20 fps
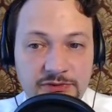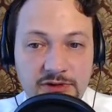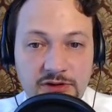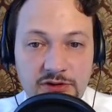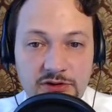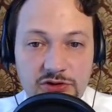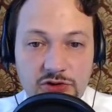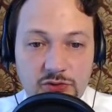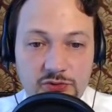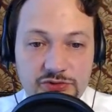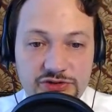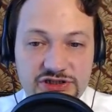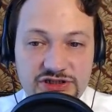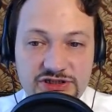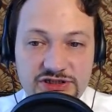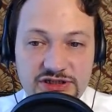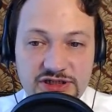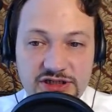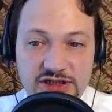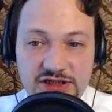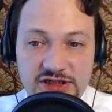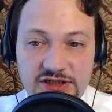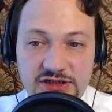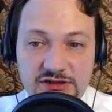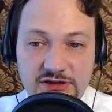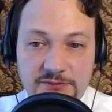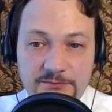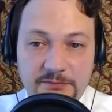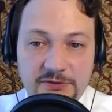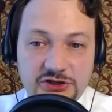you would see
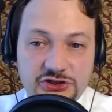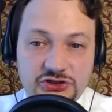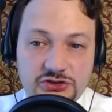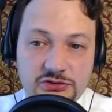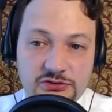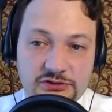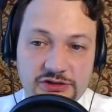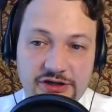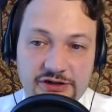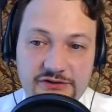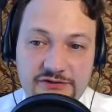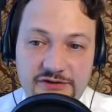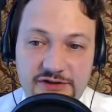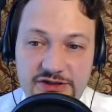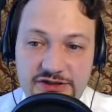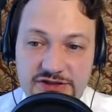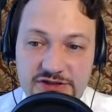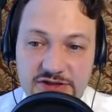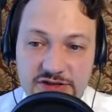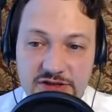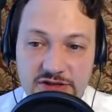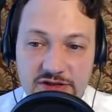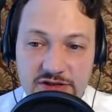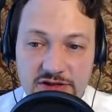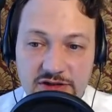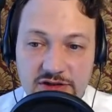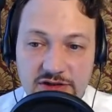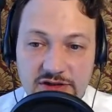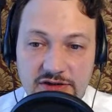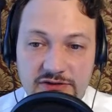a picture like this.
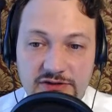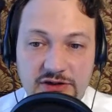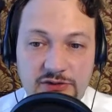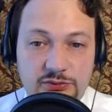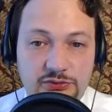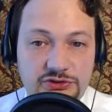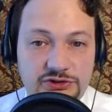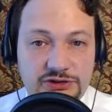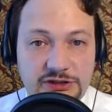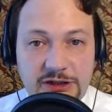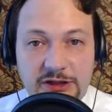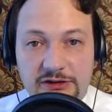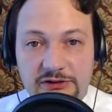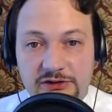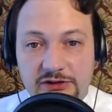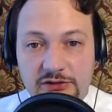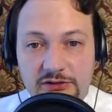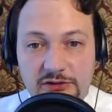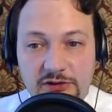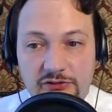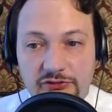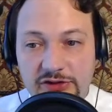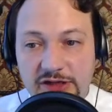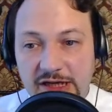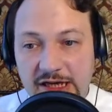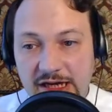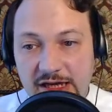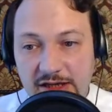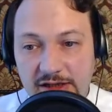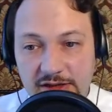They would tell you,
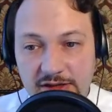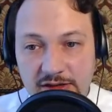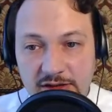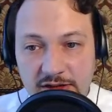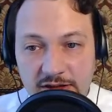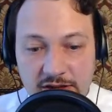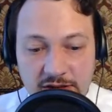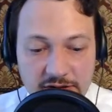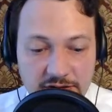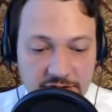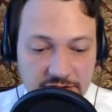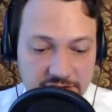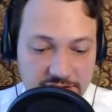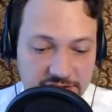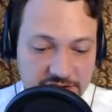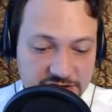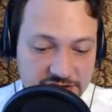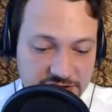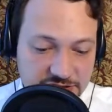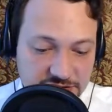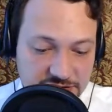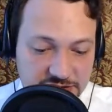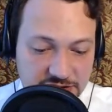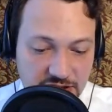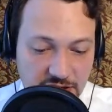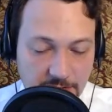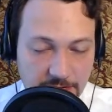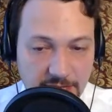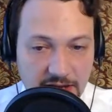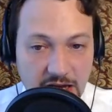okay, this is
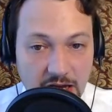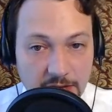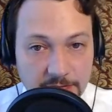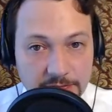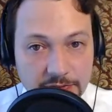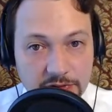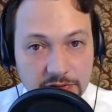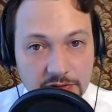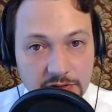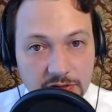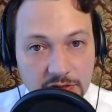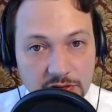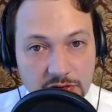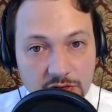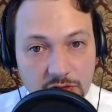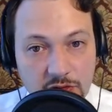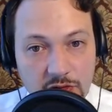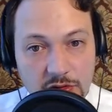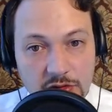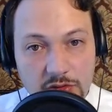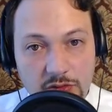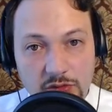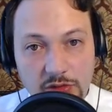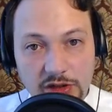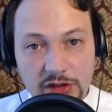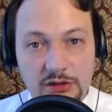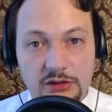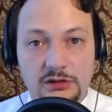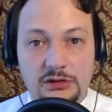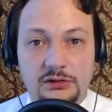a map
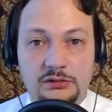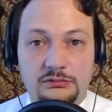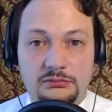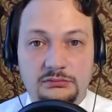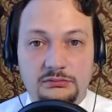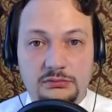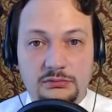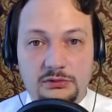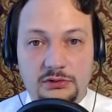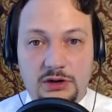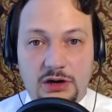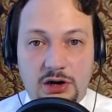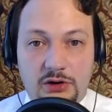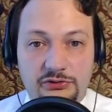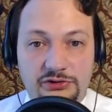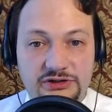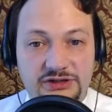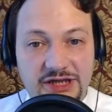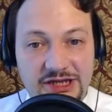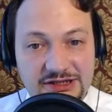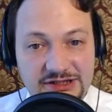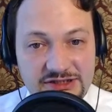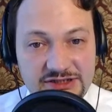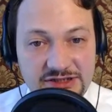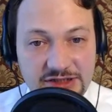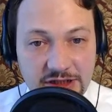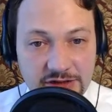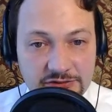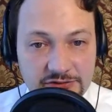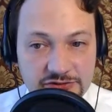where our data
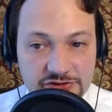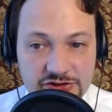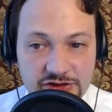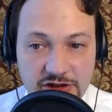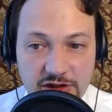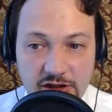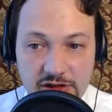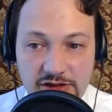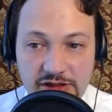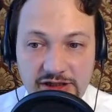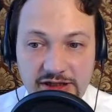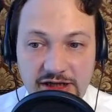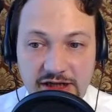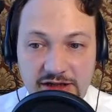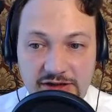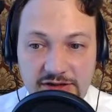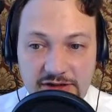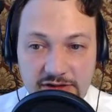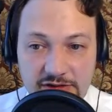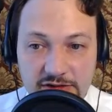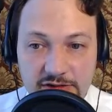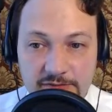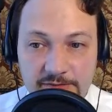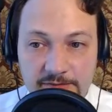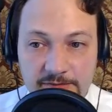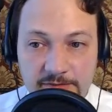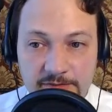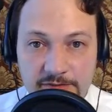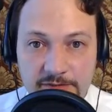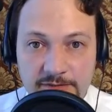centers are located.
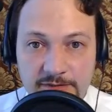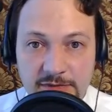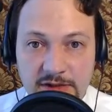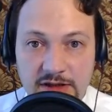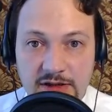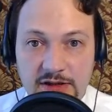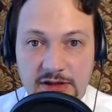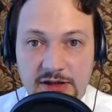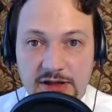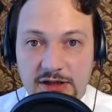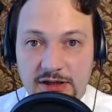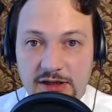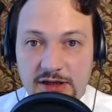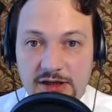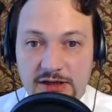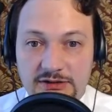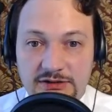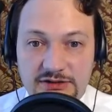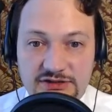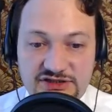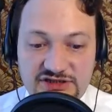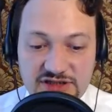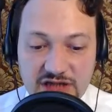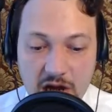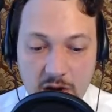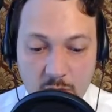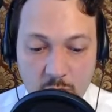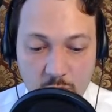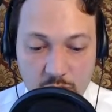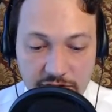And
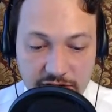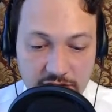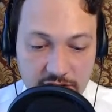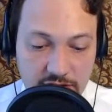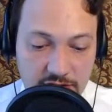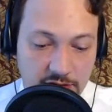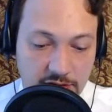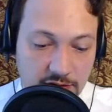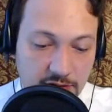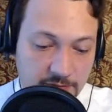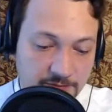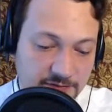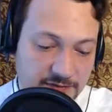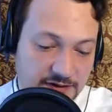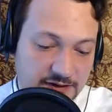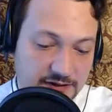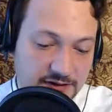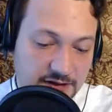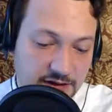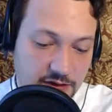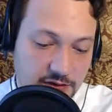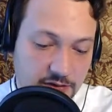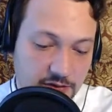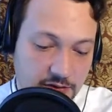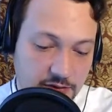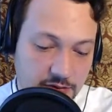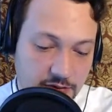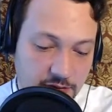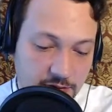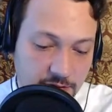somewhere
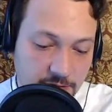here,